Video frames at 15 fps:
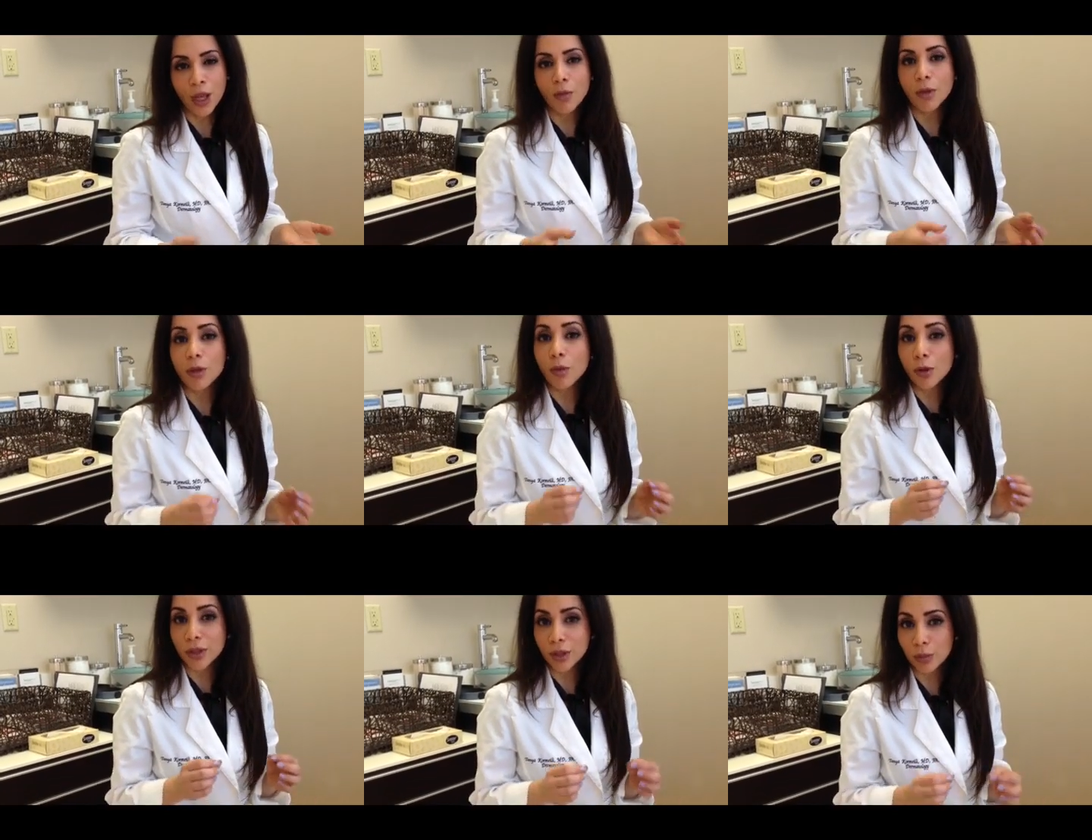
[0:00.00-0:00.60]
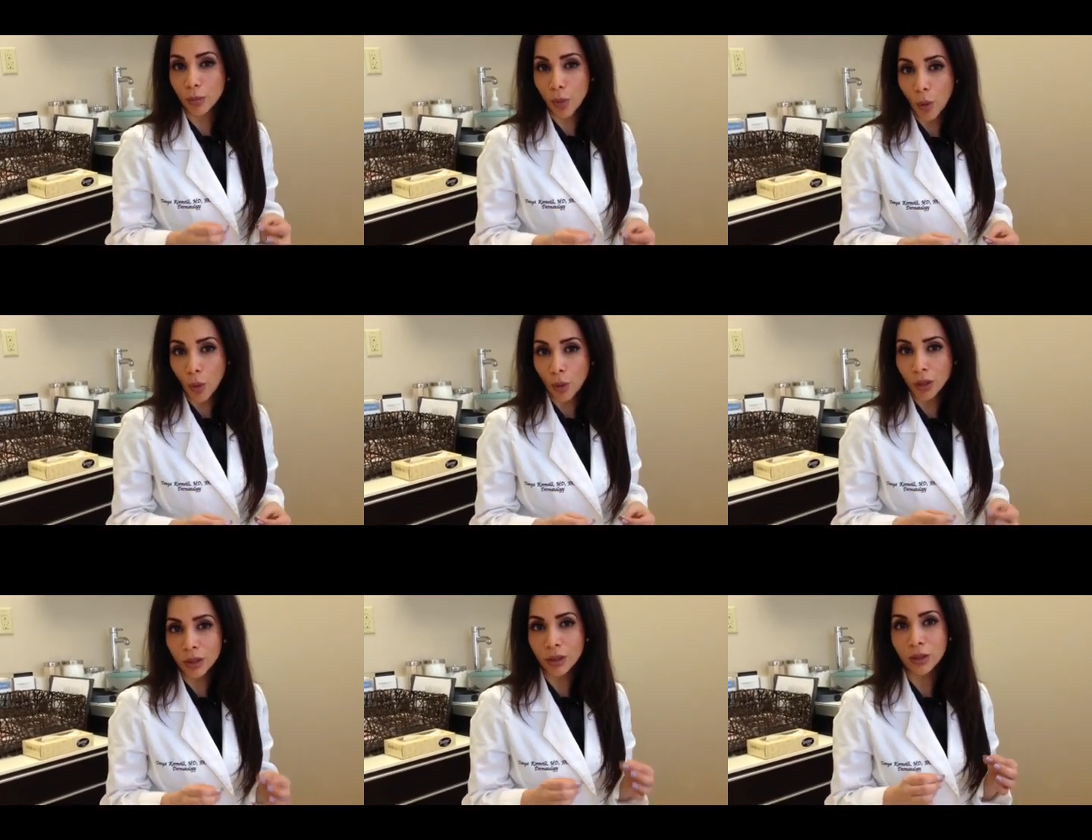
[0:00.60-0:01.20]
But the most
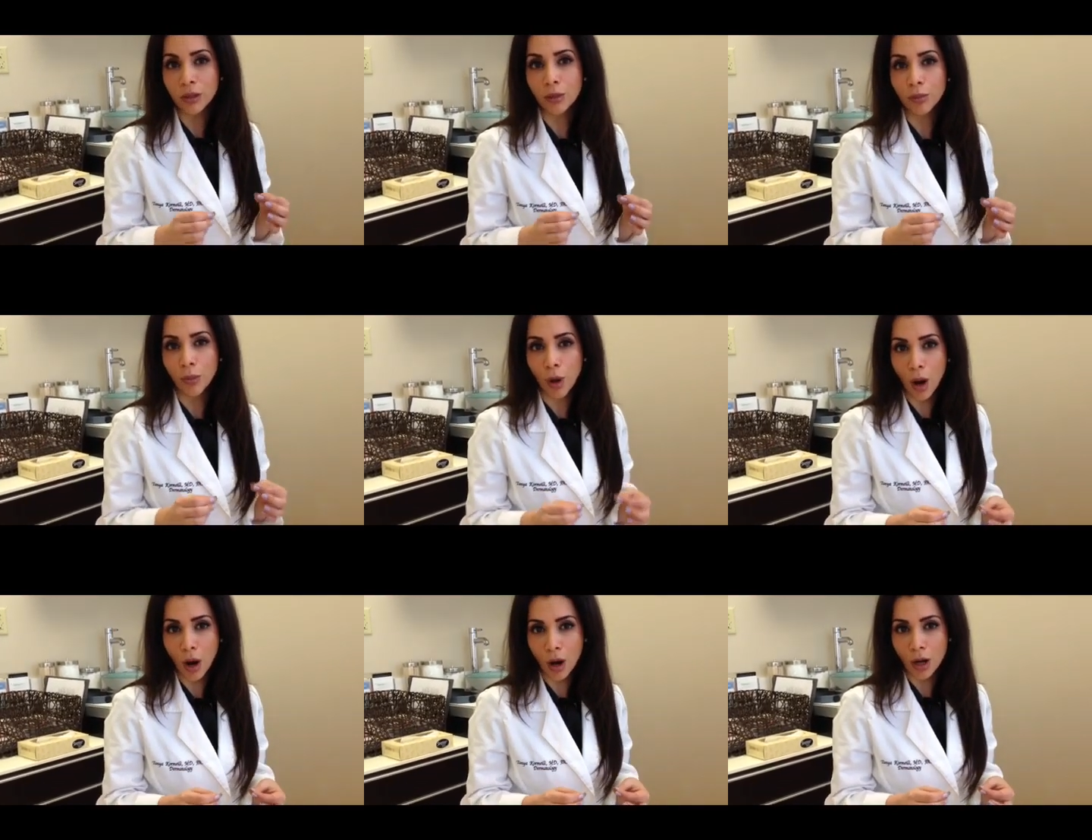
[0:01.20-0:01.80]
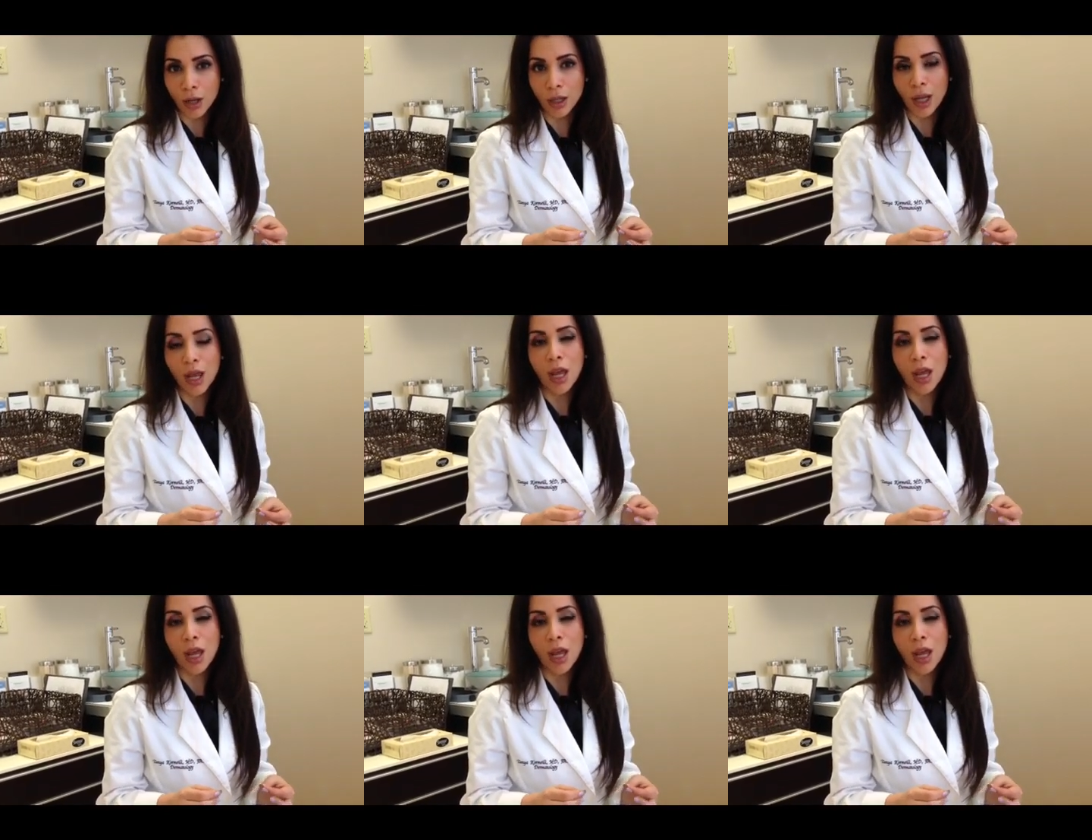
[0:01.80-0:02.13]
important part